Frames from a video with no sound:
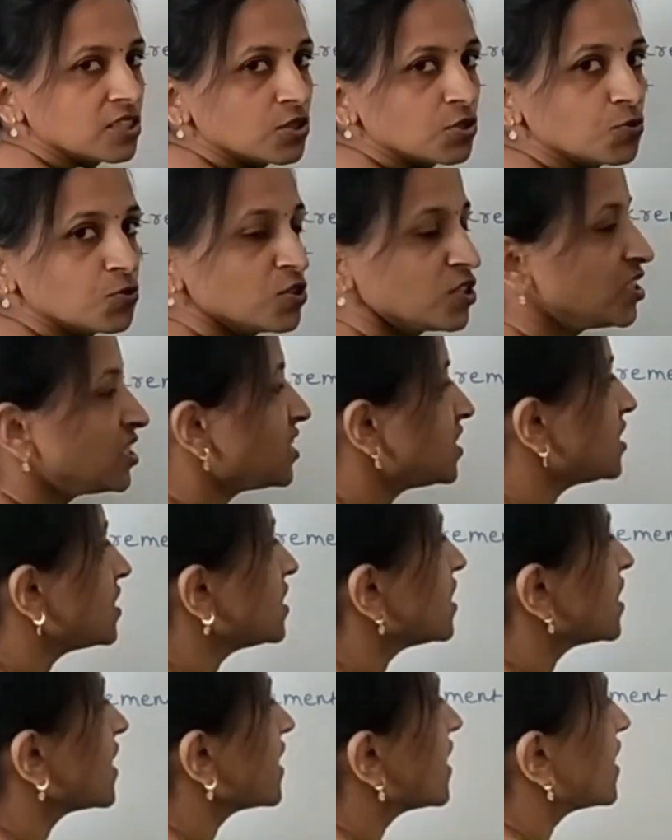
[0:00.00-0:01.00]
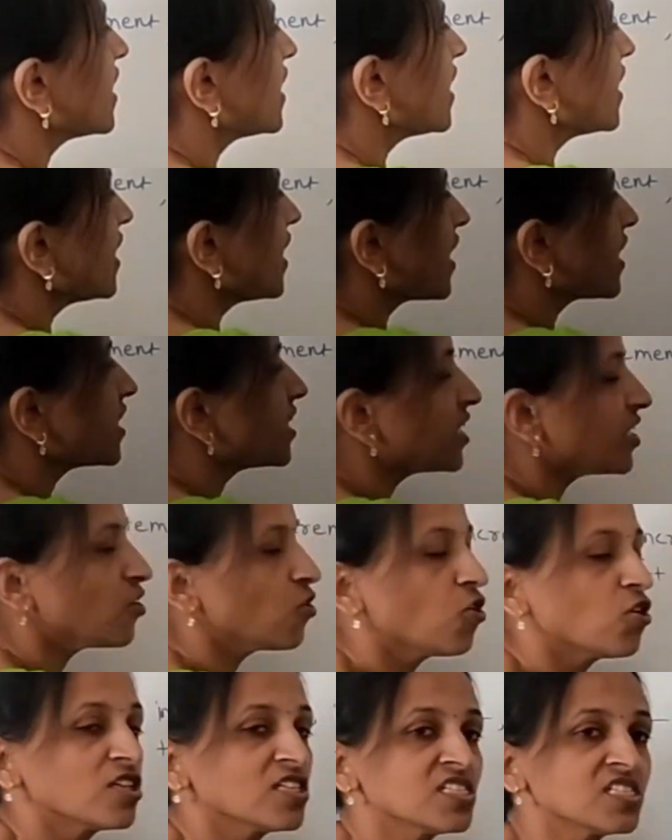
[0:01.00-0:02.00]
used. This is again
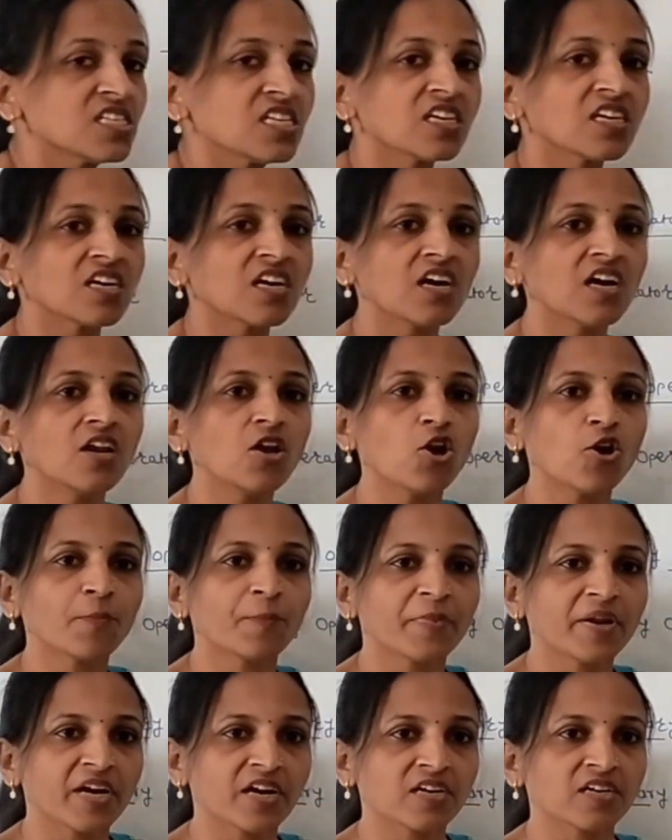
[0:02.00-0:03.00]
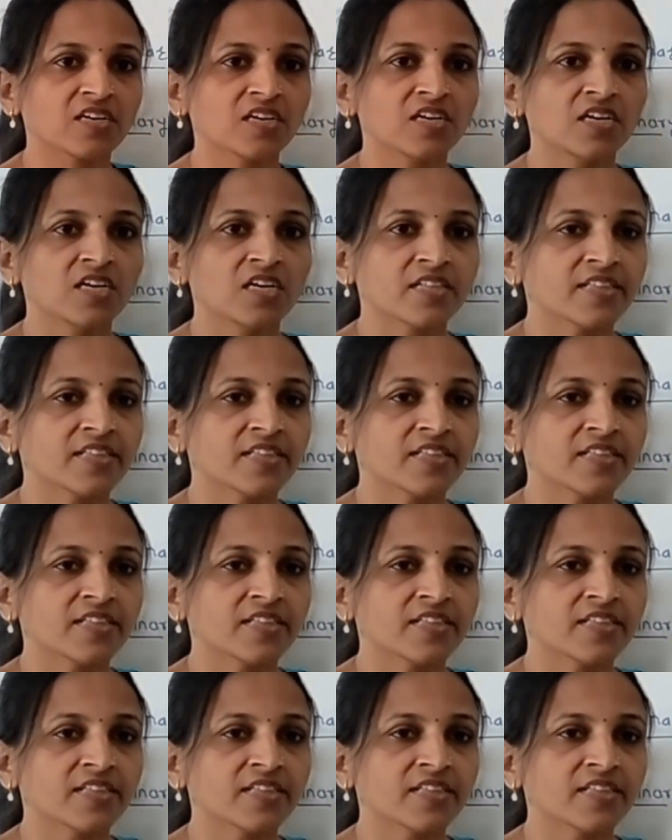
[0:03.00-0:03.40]
acting on single operand.